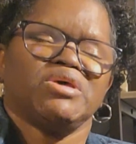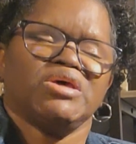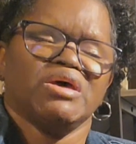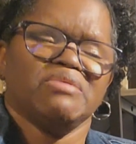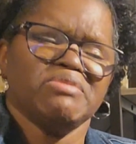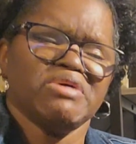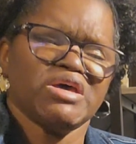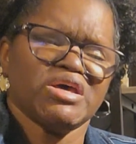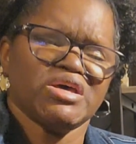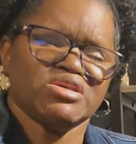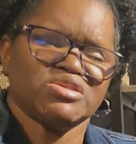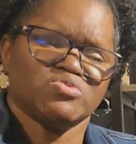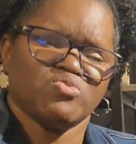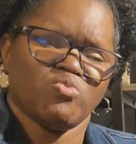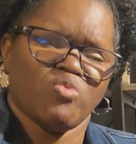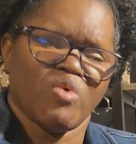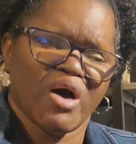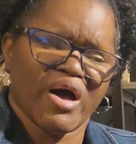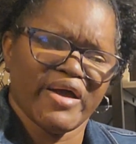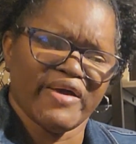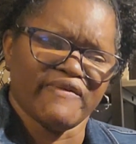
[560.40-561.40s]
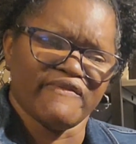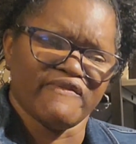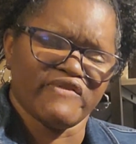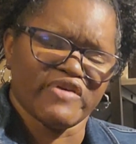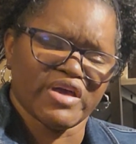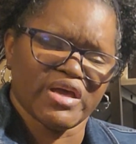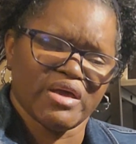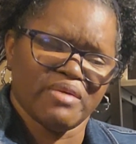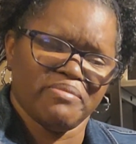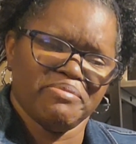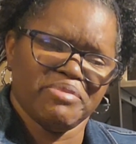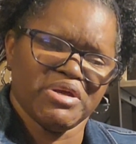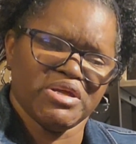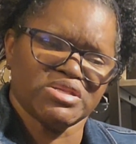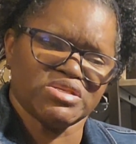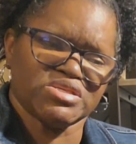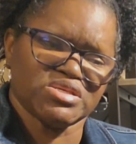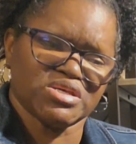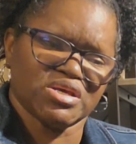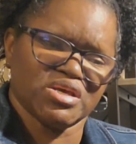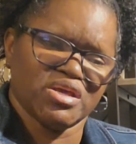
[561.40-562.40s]
Him and his wife had
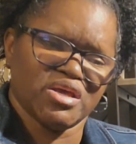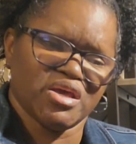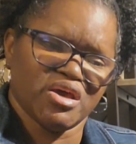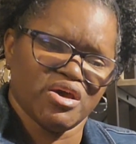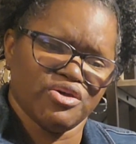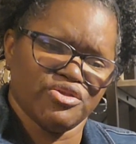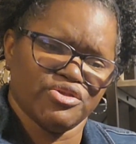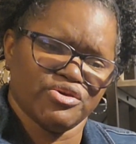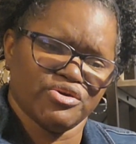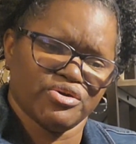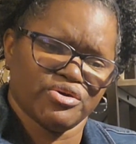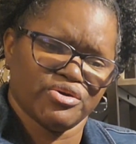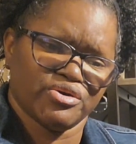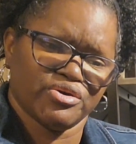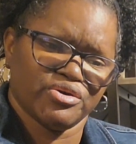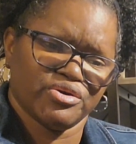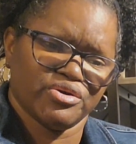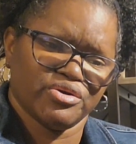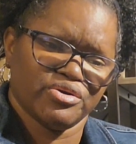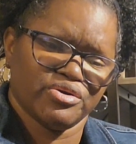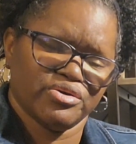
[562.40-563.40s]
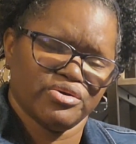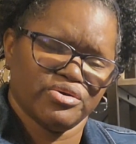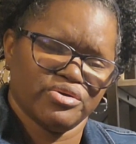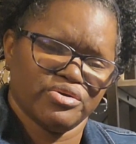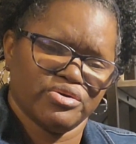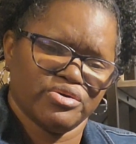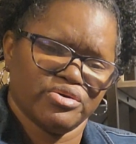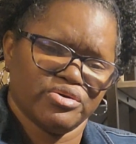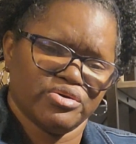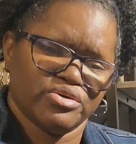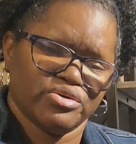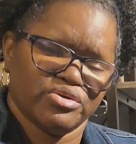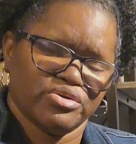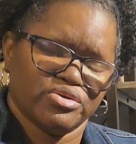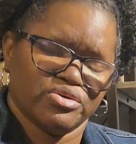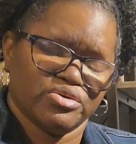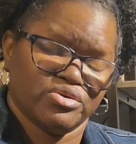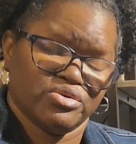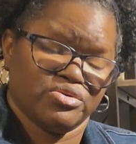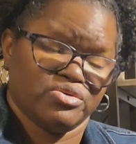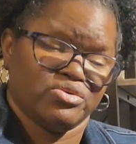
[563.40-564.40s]
been together
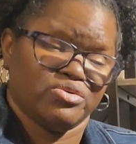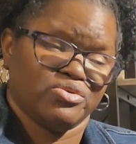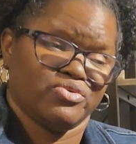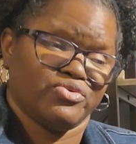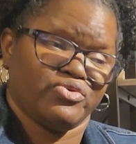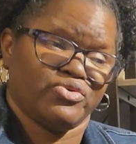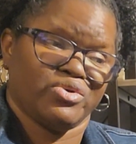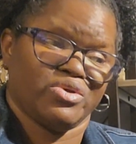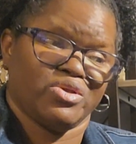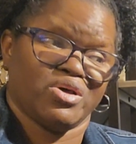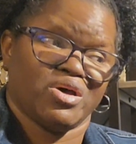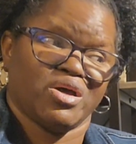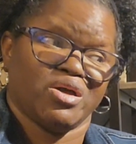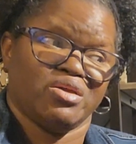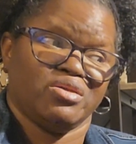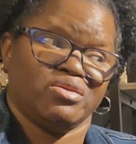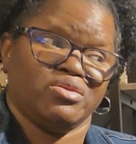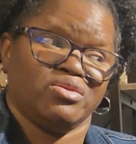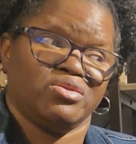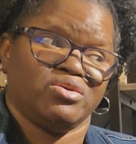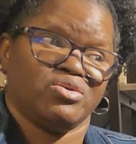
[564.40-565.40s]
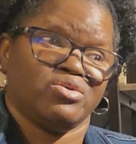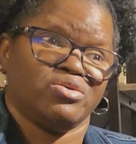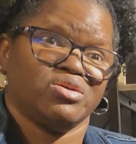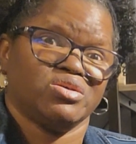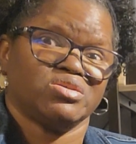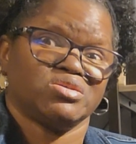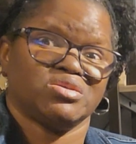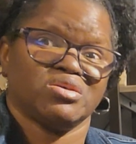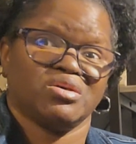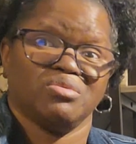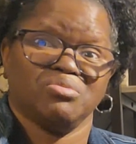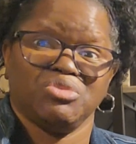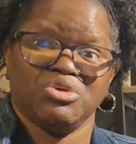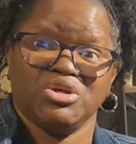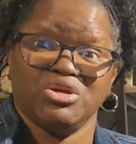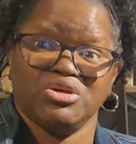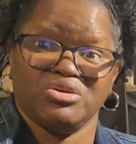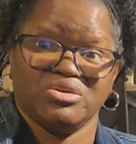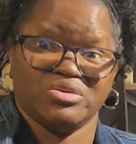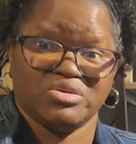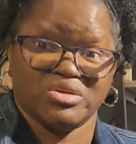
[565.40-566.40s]
for like
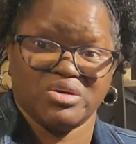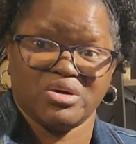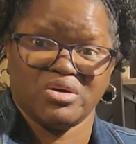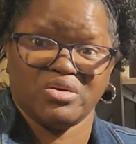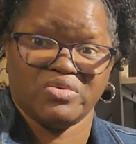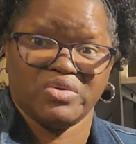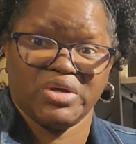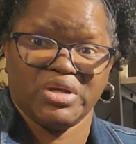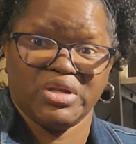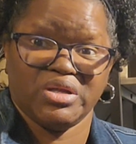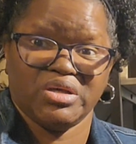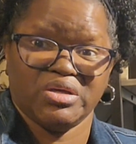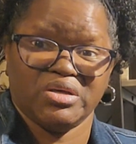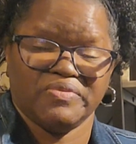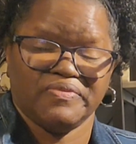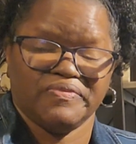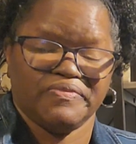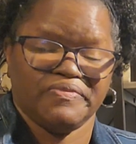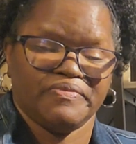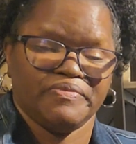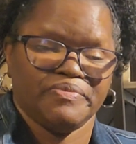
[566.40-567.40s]
30-something years already.